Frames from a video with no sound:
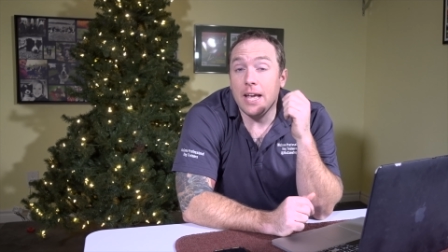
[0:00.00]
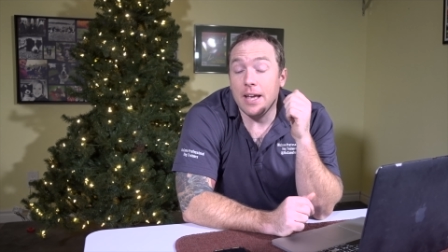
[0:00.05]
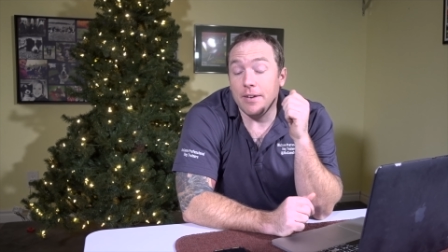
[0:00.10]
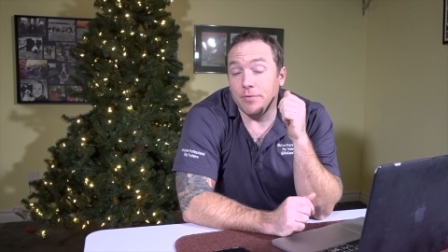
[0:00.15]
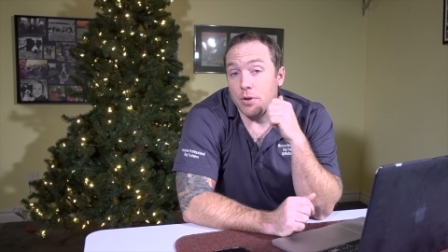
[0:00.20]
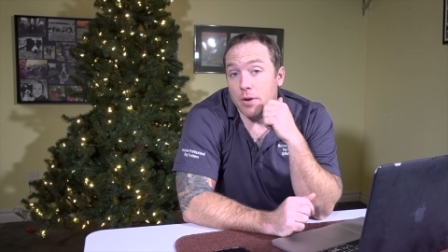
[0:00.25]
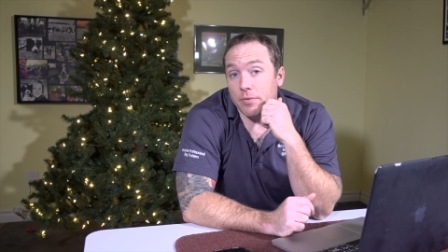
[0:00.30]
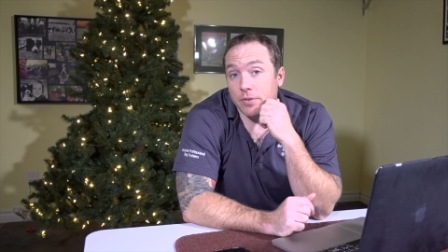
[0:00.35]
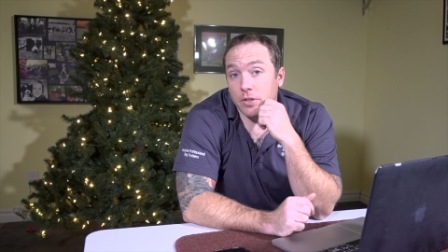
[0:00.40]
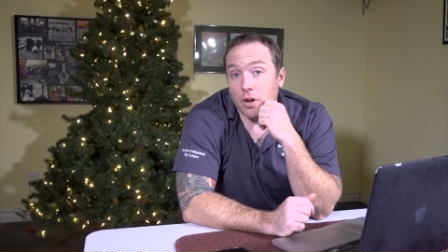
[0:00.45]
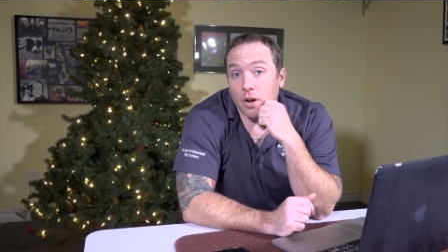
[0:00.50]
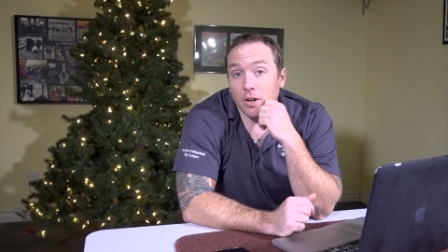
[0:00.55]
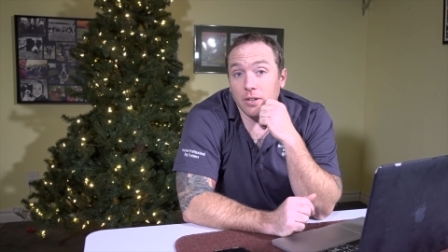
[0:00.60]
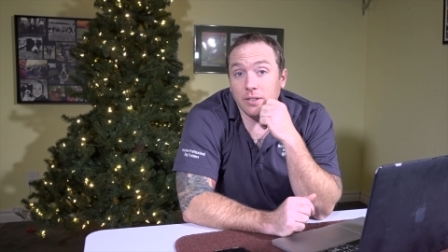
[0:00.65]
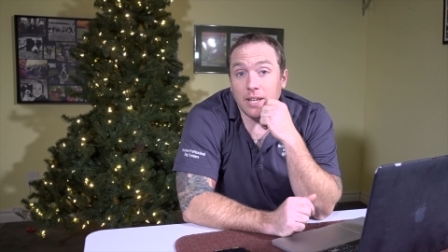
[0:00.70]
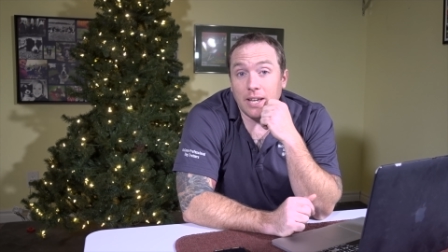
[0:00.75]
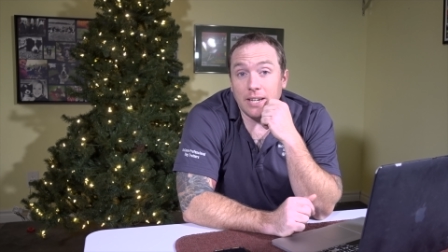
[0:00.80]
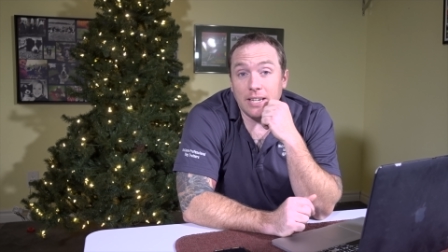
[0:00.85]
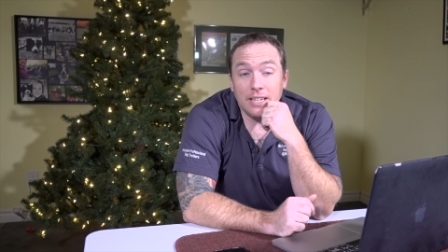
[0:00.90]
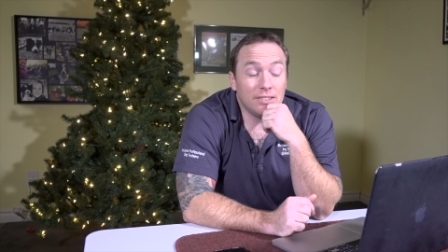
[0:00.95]
If you have a
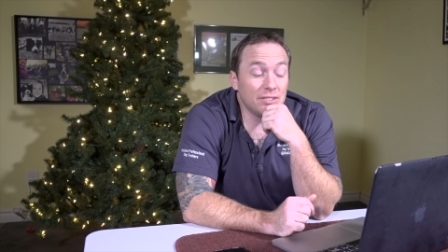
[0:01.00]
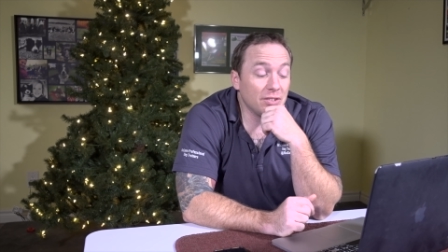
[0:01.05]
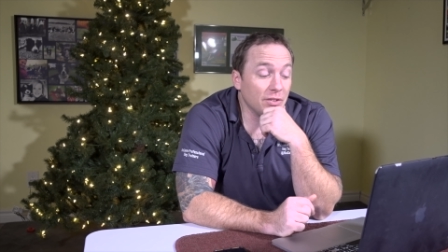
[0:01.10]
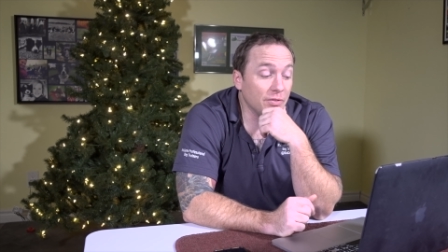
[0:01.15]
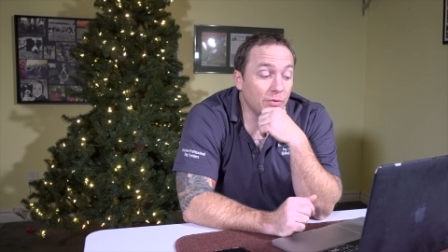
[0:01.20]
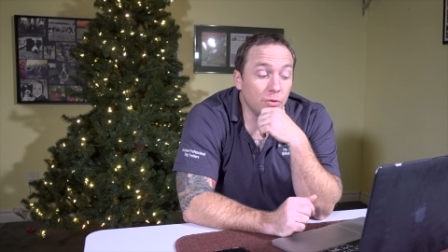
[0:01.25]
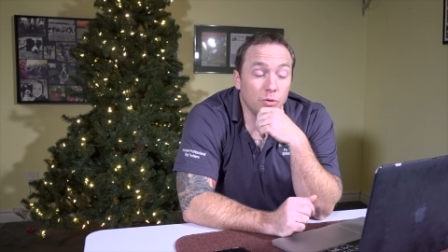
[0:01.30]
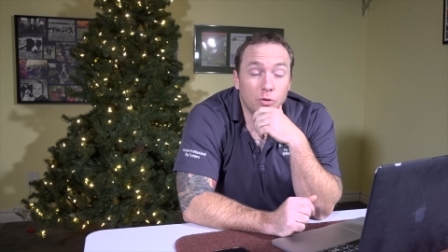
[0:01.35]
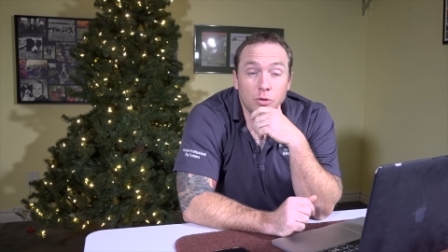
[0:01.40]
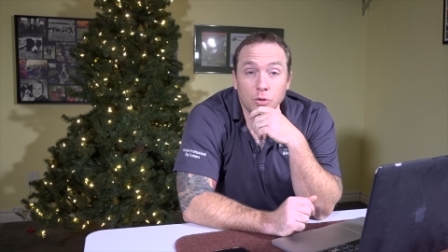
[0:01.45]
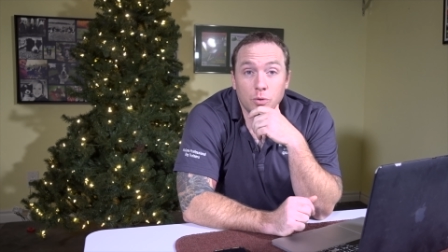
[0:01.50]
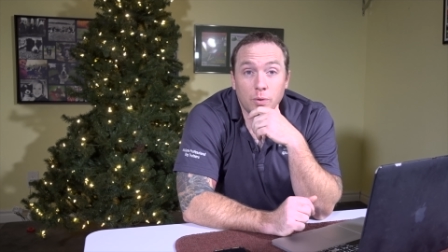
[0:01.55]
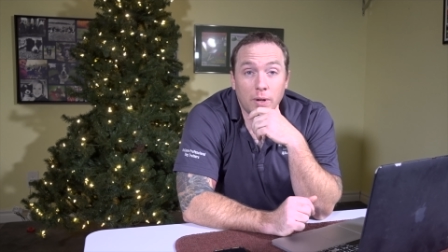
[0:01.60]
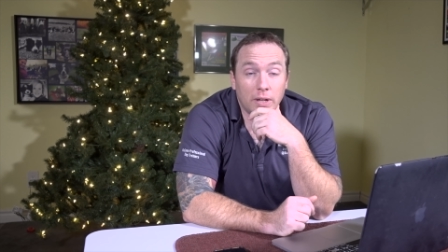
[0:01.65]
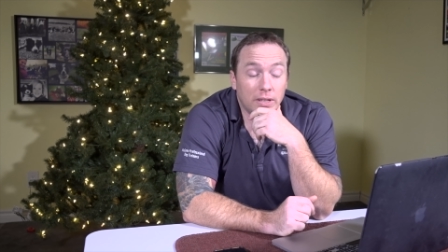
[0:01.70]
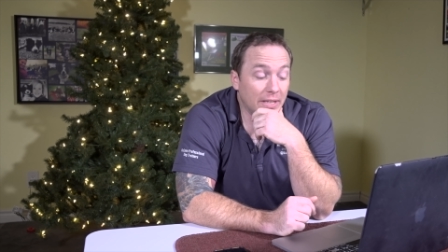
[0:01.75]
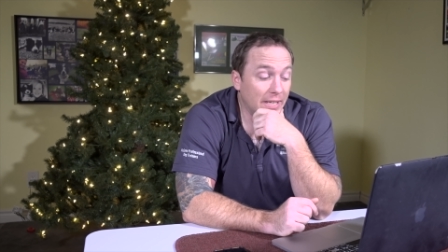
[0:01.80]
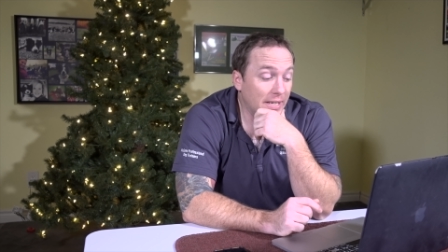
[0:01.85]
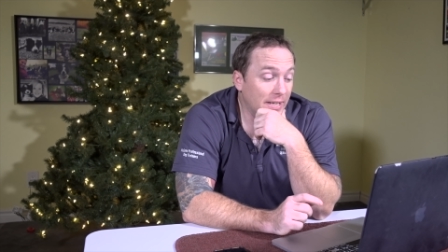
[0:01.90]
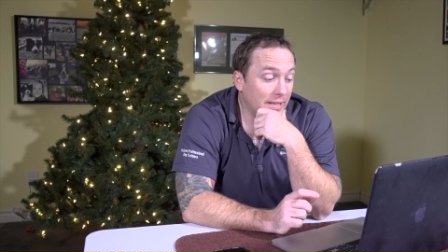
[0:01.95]
dog that eats their food too
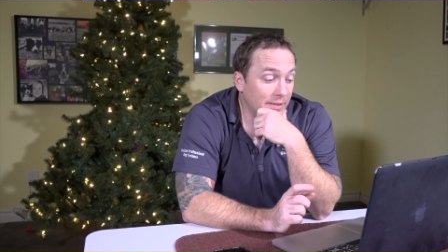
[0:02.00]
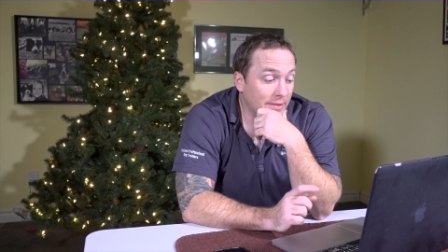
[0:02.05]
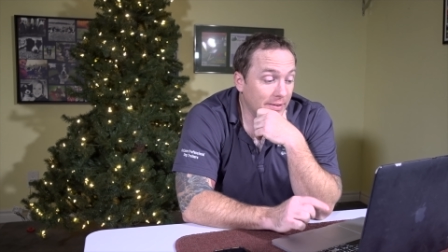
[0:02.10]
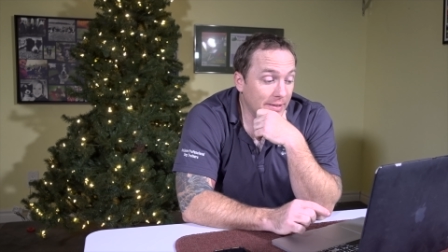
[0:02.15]
quickly,